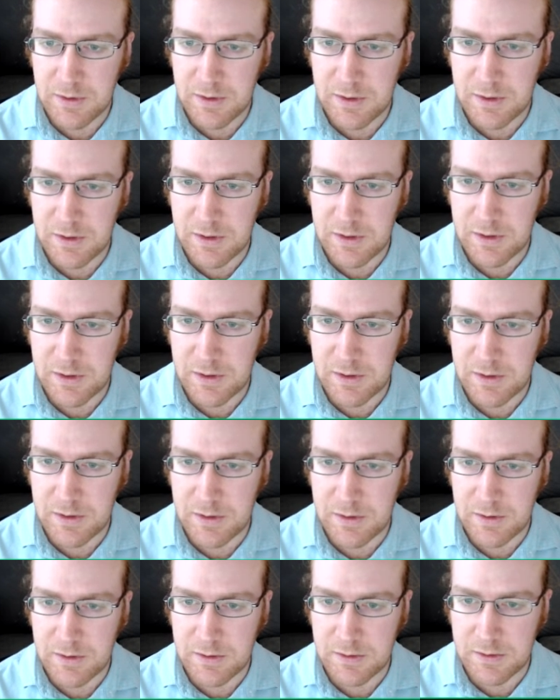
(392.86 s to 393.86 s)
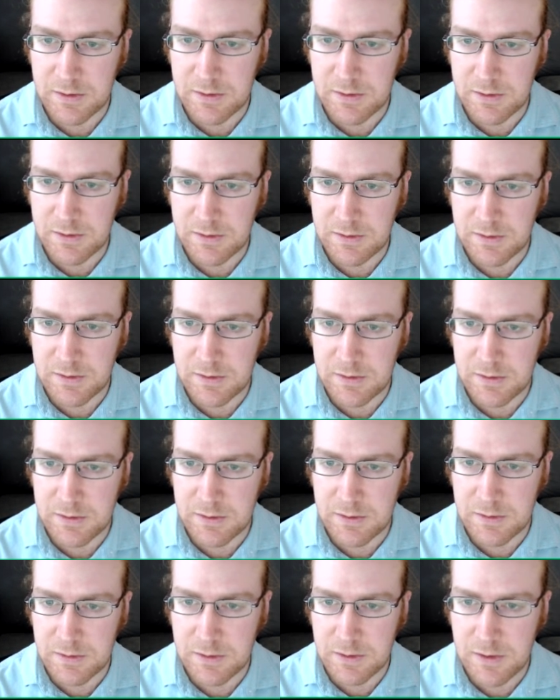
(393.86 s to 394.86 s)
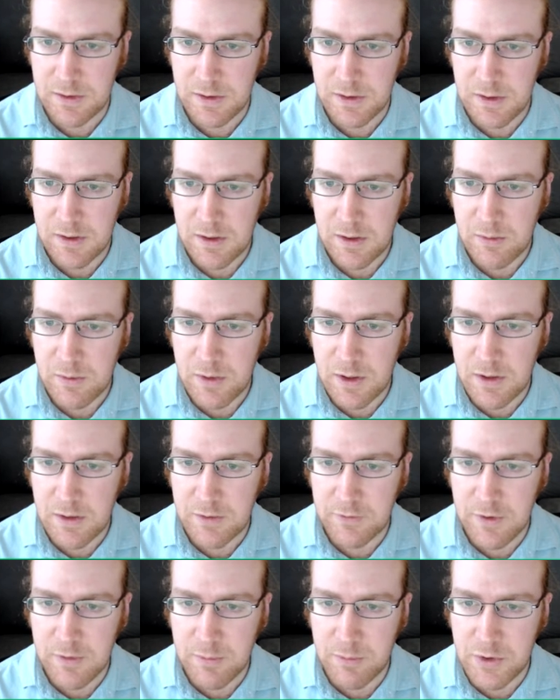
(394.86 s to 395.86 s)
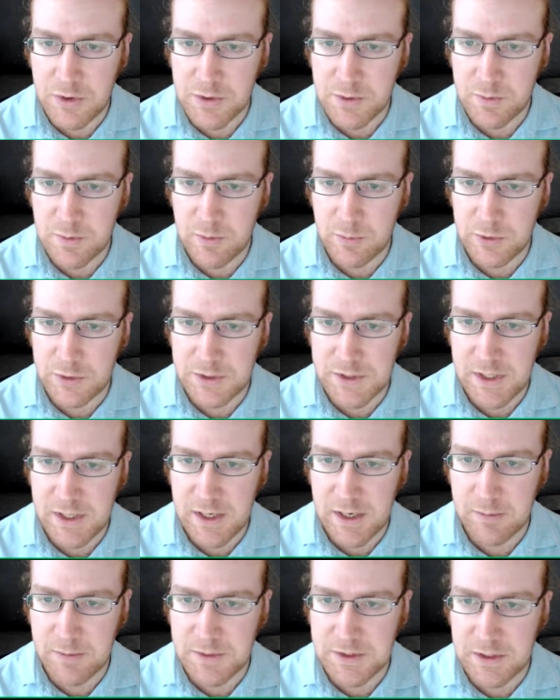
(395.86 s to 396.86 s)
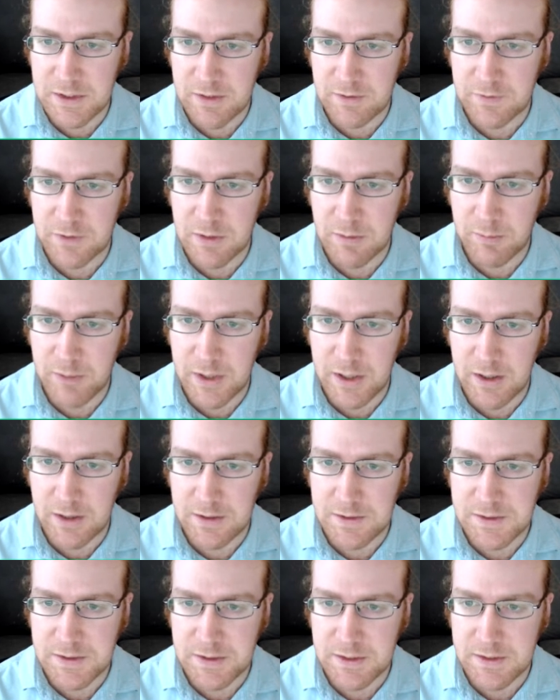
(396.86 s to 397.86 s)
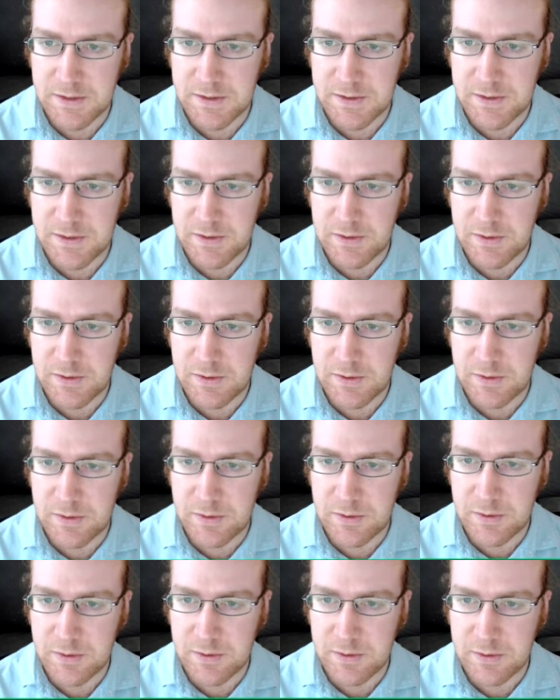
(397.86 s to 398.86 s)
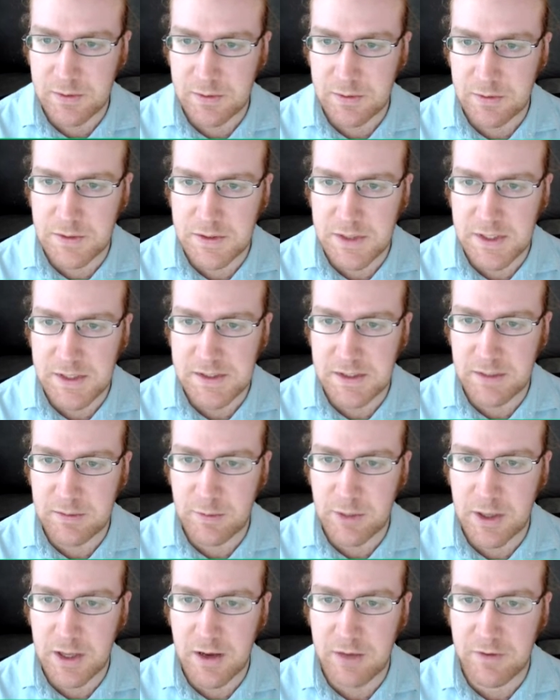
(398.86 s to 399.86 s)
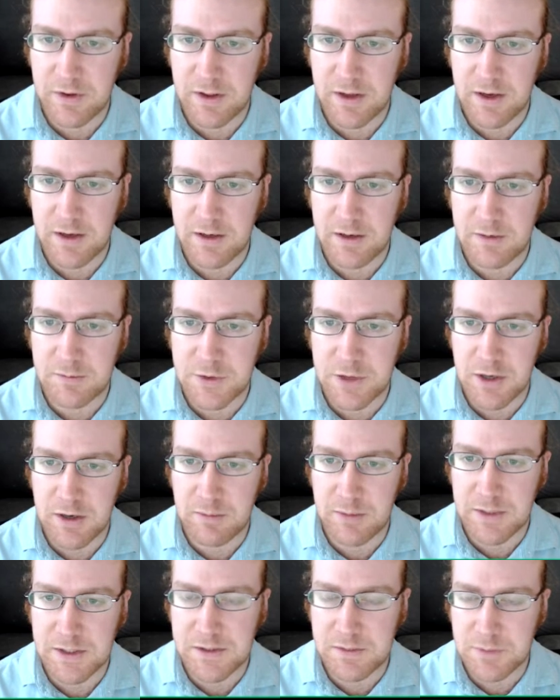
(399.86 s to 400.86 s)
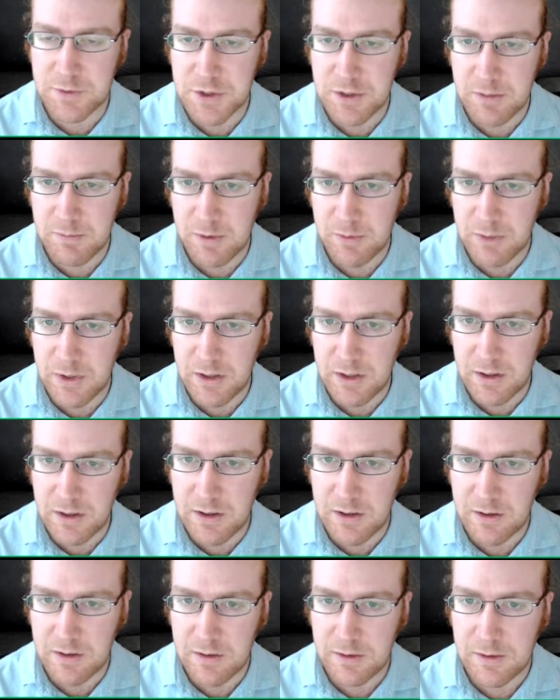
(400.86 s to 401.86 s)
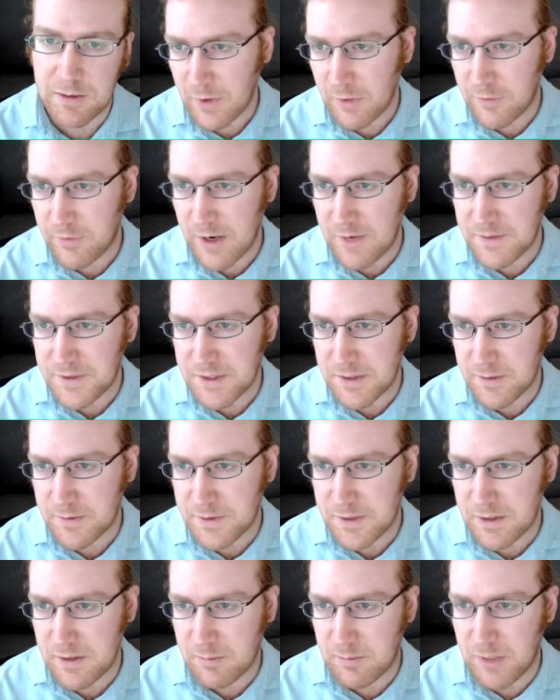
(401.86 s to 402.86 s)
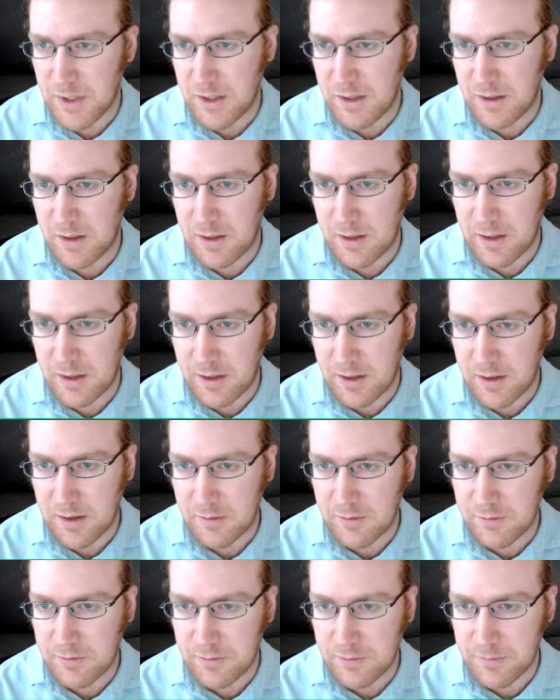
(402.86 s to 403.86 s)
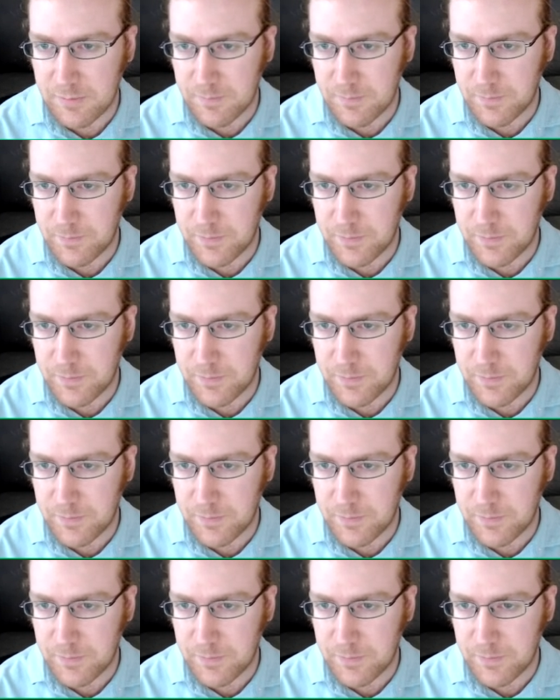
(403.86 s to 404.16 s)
And... well, if I push one more time, he's going to have to come back. So let's do... this takes a liberty off of that, and I'm trying to make some shape up here. 5 stones in a minute and a half.